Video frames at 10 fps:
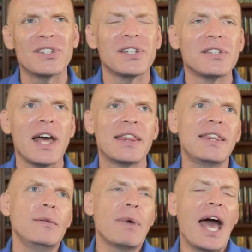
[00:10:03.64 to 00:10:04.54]
is that
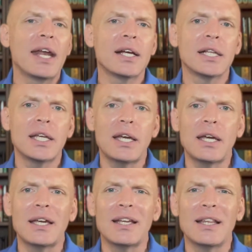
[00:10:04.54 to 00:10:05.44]

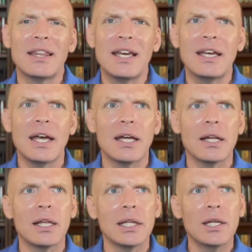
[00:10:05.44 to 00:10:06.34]
thematically they get a
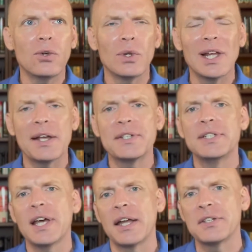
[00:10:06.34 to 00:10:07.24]
little less
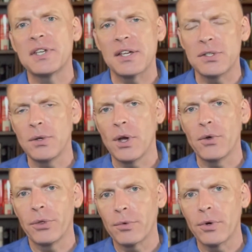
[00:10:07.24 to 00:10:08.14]
dense as you go
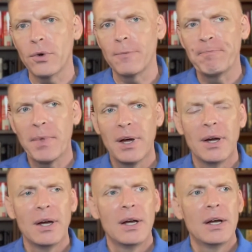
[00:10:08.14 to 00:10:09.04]
through.
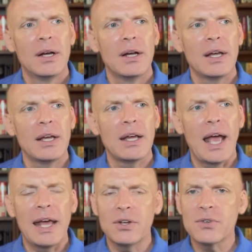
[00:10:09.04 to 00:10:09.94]

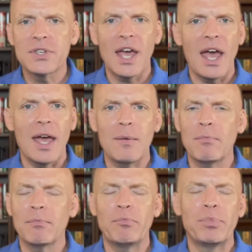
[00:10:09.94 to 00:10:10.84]
Ender's
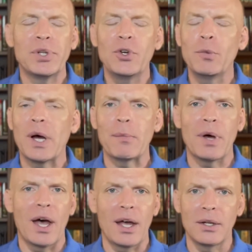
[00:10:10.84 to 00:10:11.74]
Game blew my
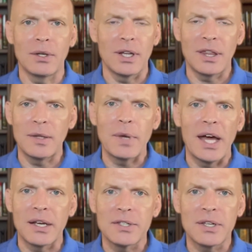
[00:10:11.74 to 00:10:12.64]
mind on a
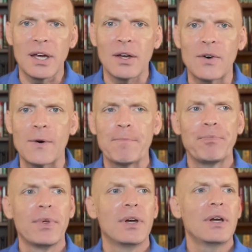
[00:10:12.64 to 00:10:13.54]
thematic scale.
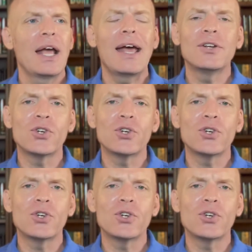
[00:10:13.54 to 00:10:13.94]
Ender's